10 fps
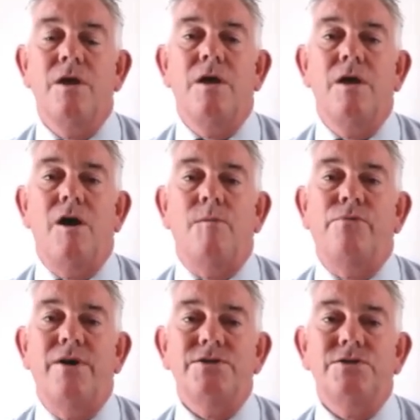
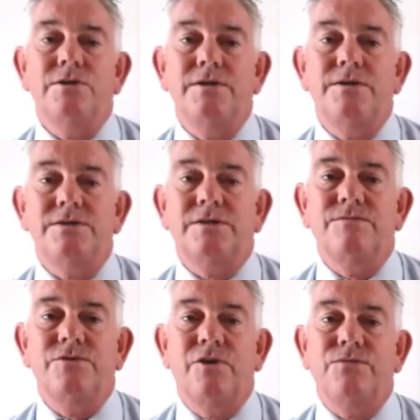Operationally, this gives the
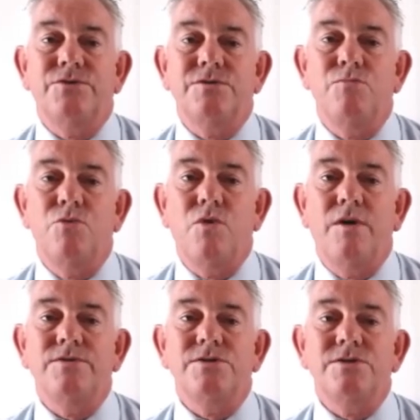officers more
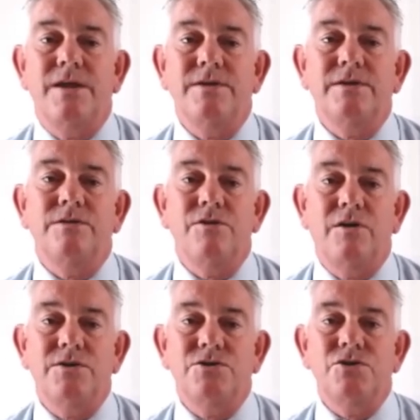understanding and
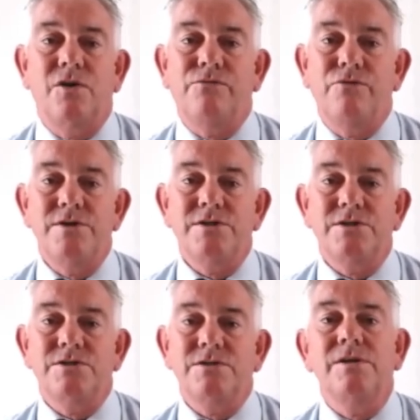knowledge of
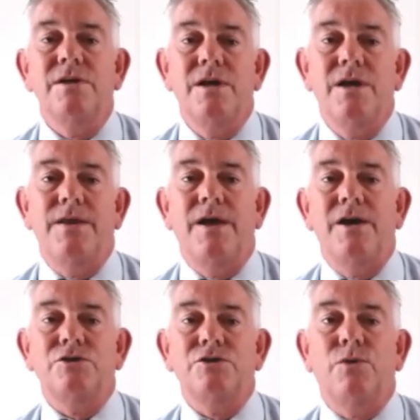risks and how
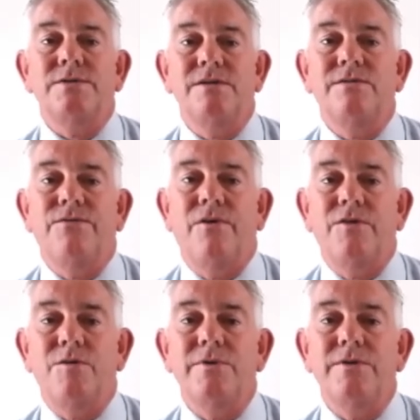to identify
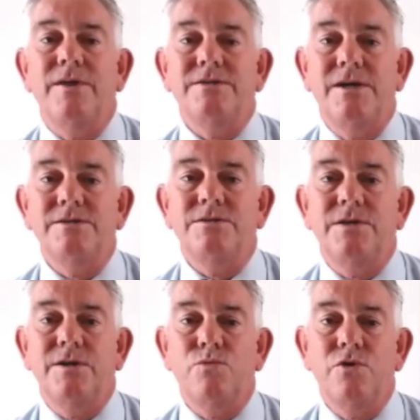them in their day-to-day
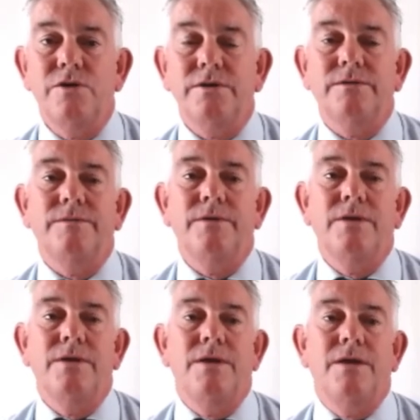work.
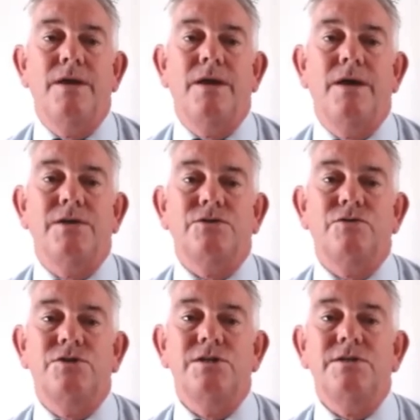
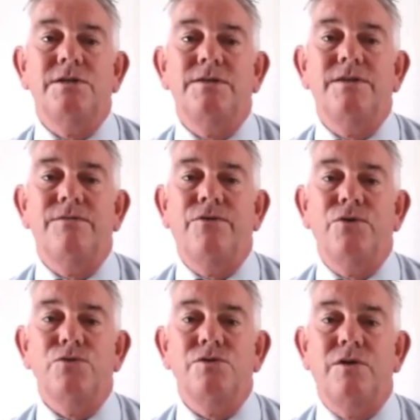Strategically, the FIU's
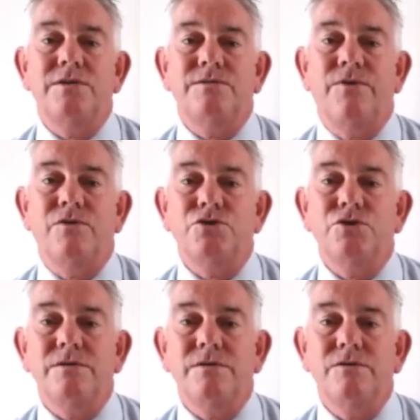knowledge function
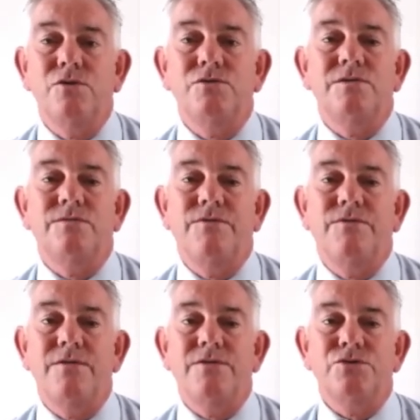uses
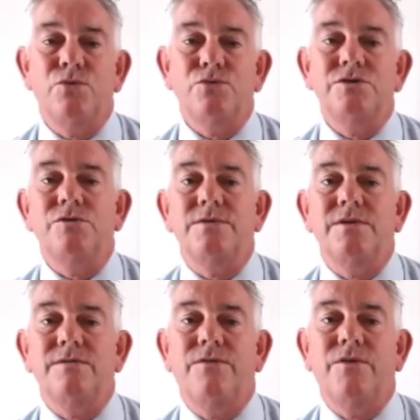various sources to
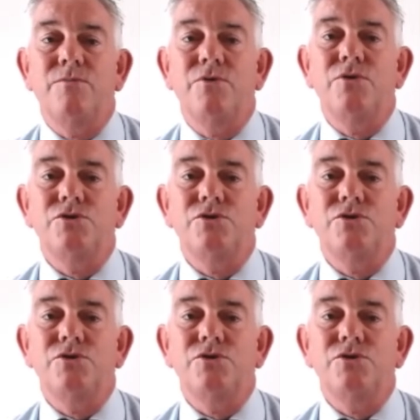identify emerging